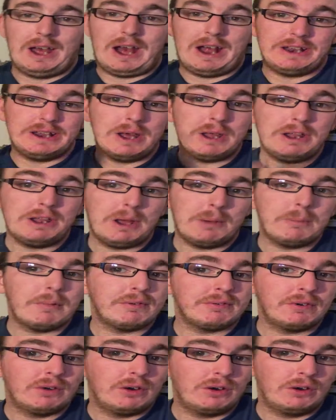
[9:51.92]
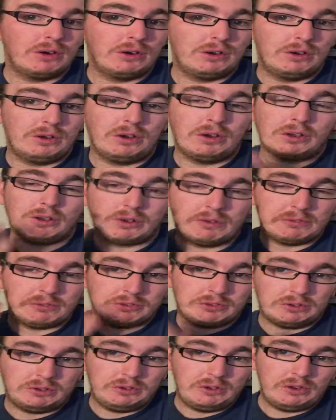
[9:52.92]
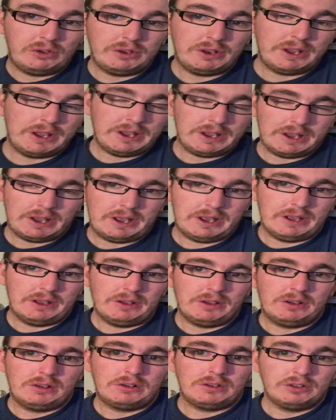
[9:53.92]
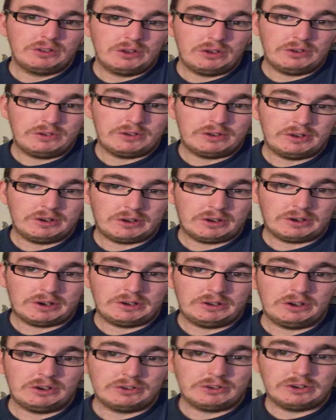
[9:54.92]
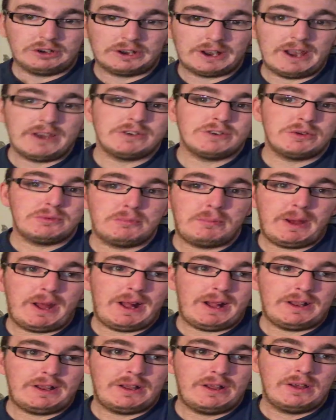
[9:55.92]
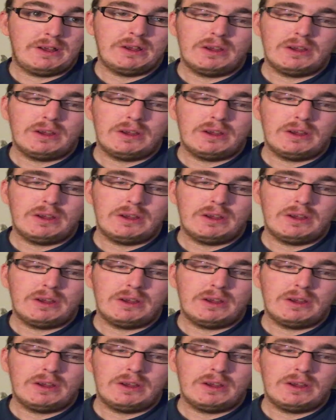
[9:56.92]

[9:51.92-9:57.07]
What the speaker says: And then number four, go to do the notification bell,